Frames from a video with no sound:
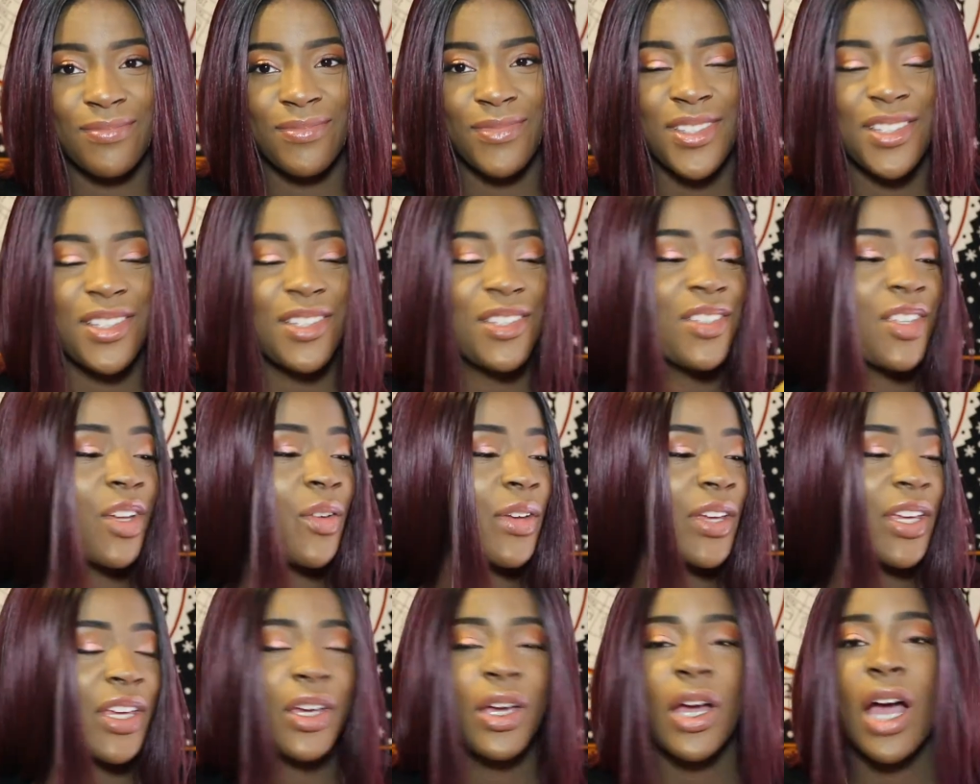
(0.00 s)
This is
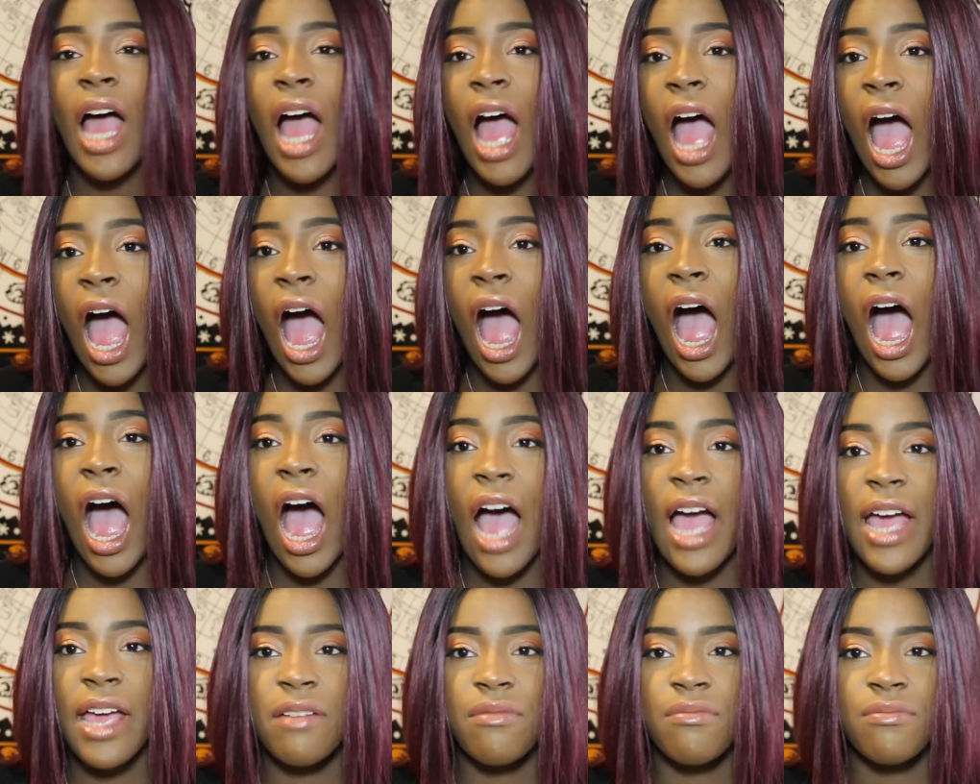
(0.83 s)
so cute.
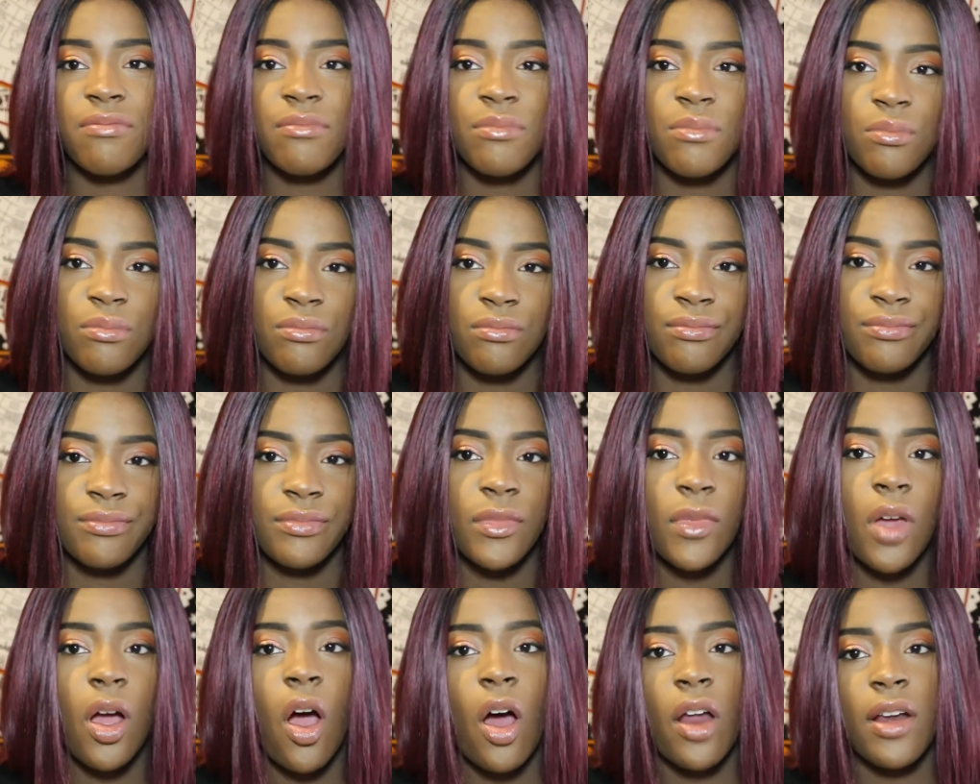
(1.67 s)
I
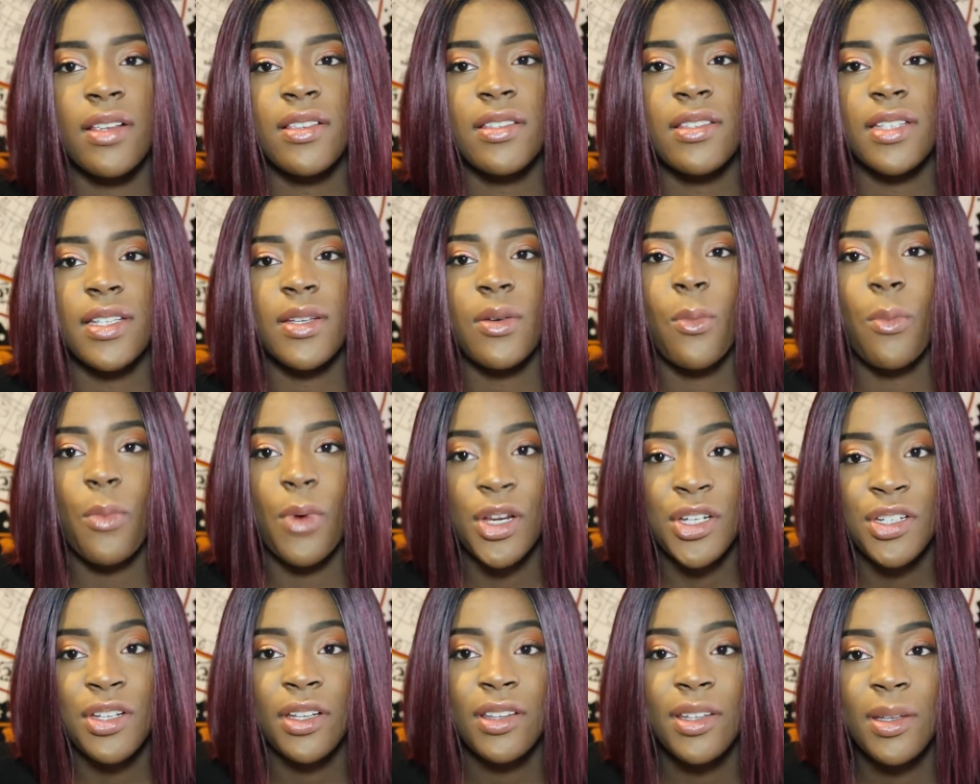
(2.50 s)
honestly
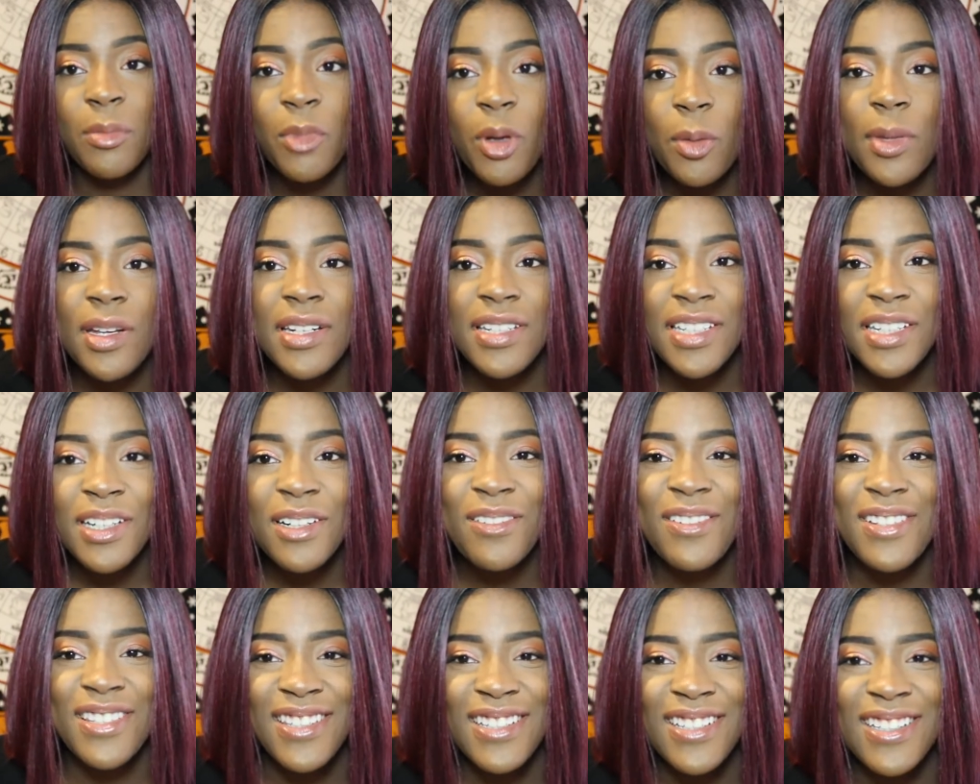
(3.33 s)
wish that the mermaid
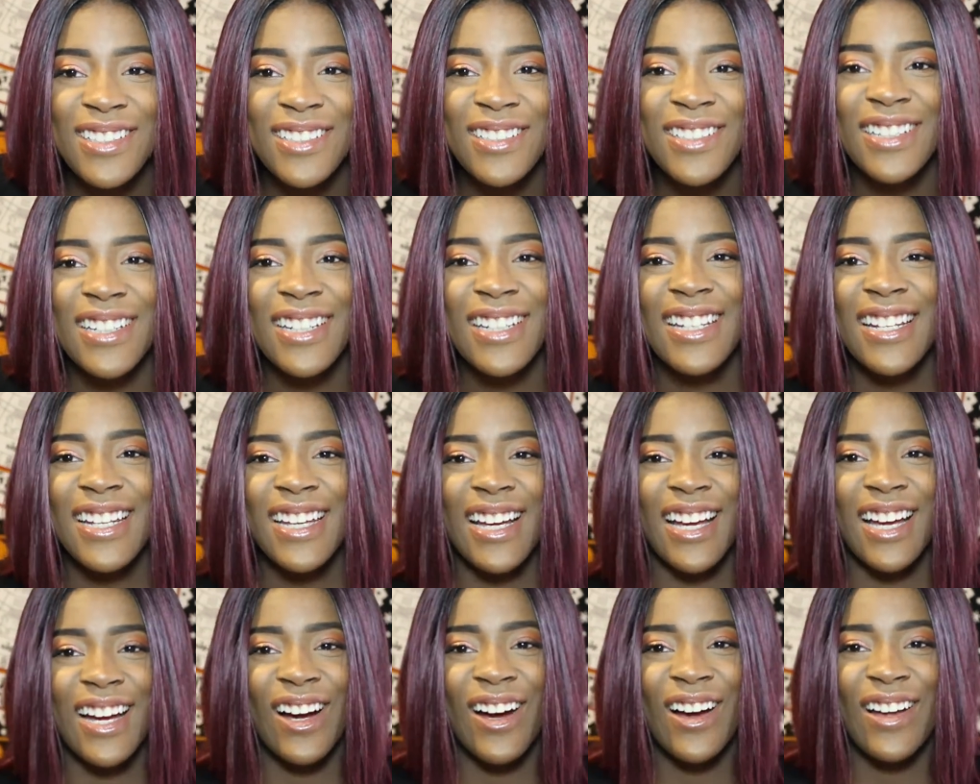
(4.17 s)
tail was included,
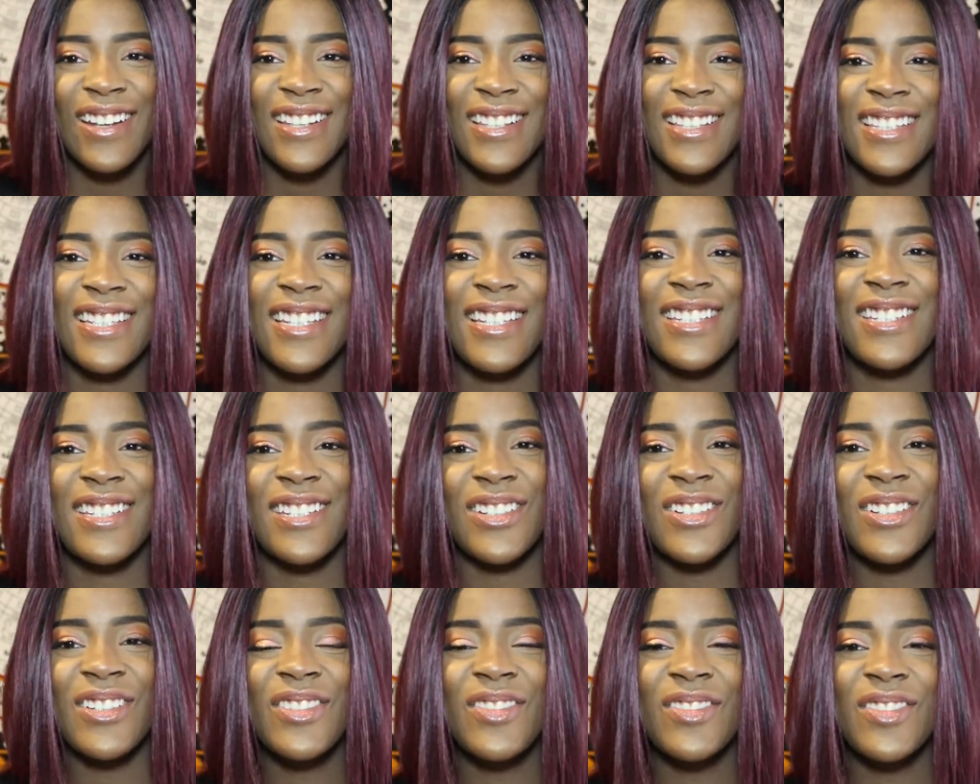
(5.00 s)
like I honestly
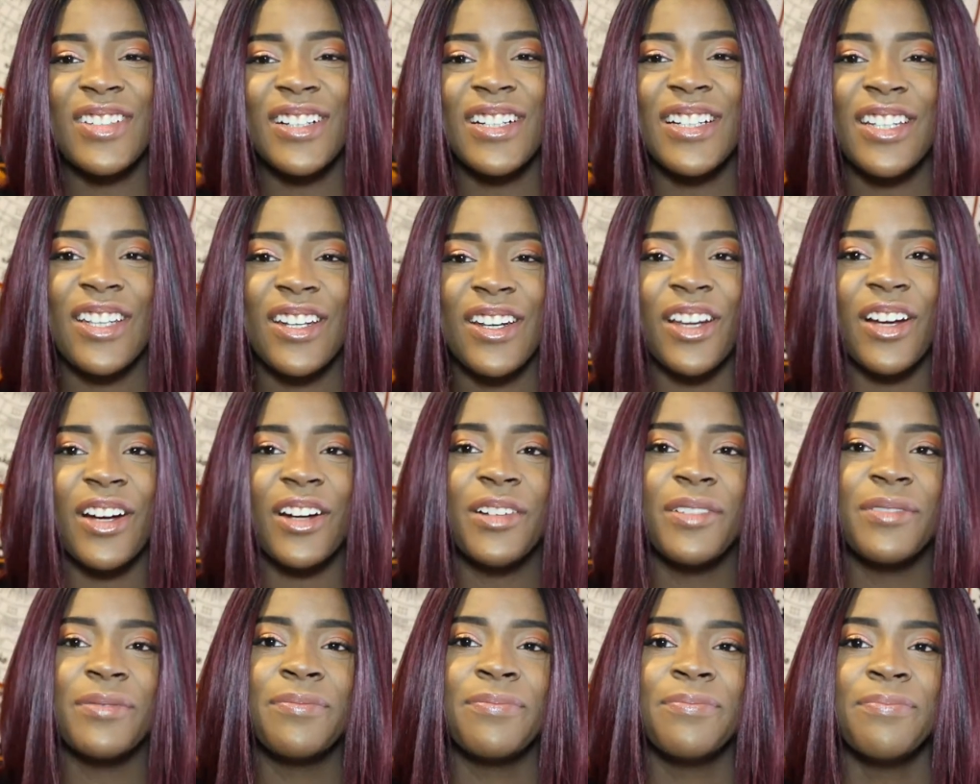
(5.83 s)
do, but you
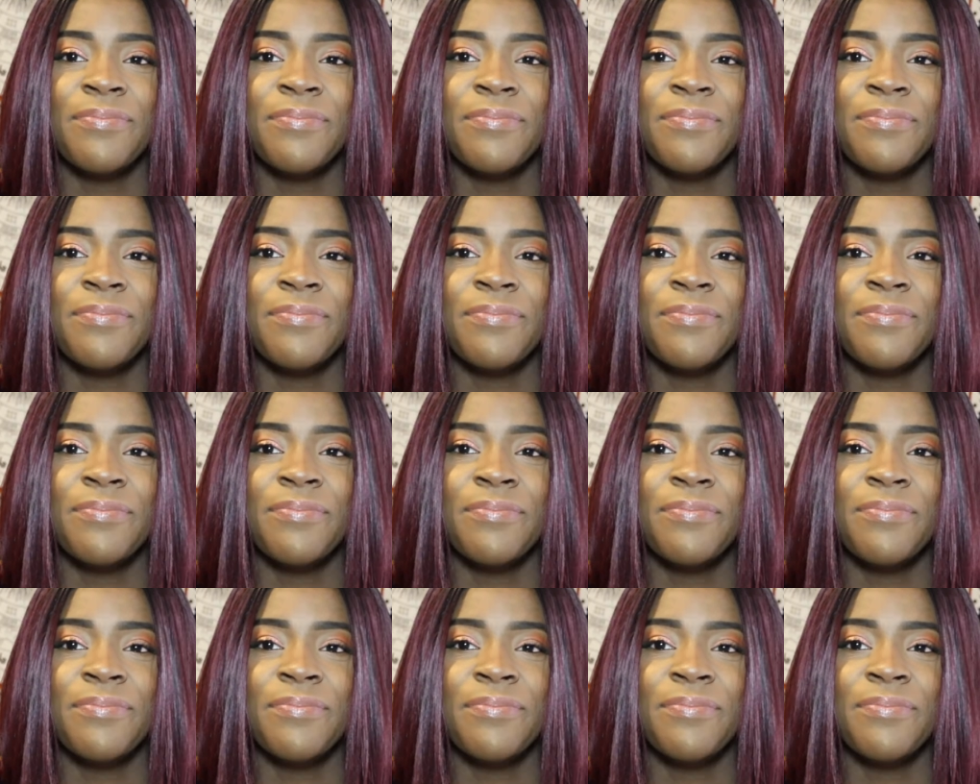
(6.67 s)
know,